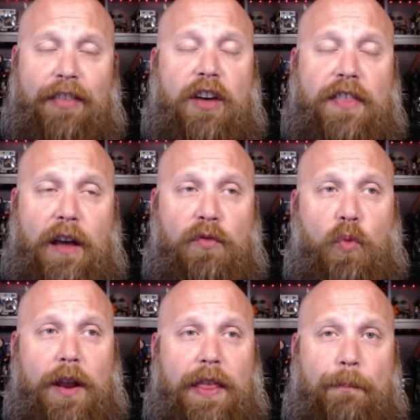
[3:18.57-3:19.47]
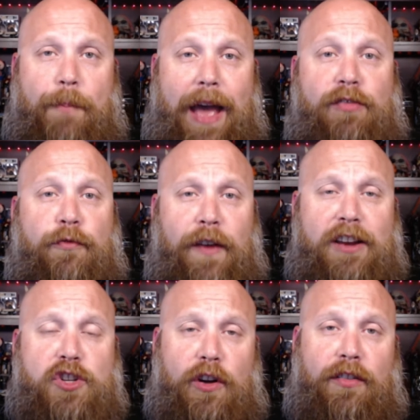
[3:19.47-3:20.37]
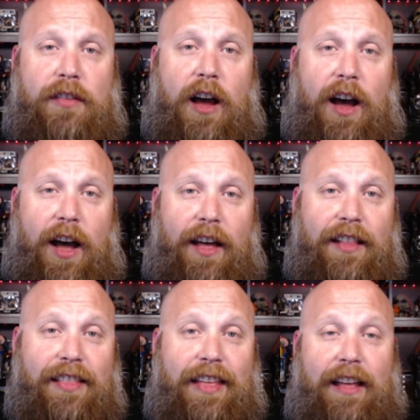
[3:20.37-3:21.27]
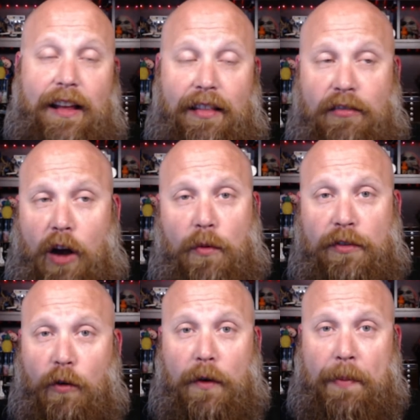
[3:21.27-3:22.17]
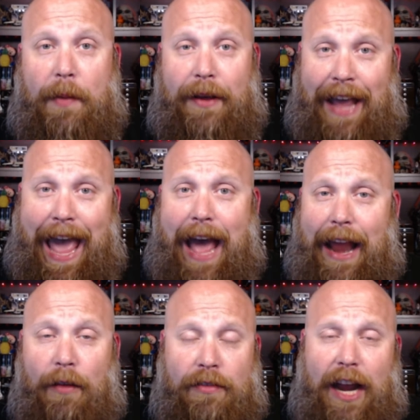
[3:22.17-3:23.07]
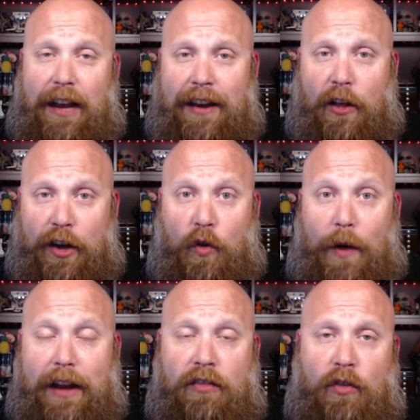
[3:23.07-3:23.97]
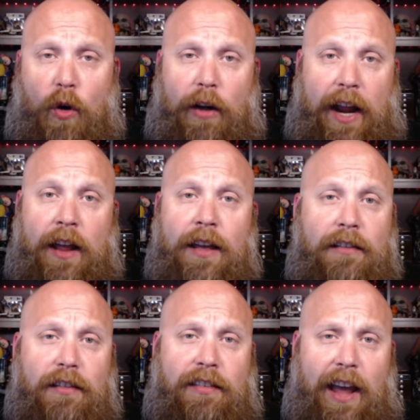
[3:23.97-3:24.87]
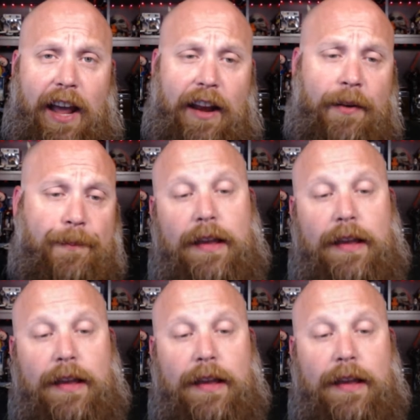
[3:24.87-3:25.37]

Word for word: I thought that was one of the best features uh, that Star Wars The Old Republic had outside of telling great story. Just saying.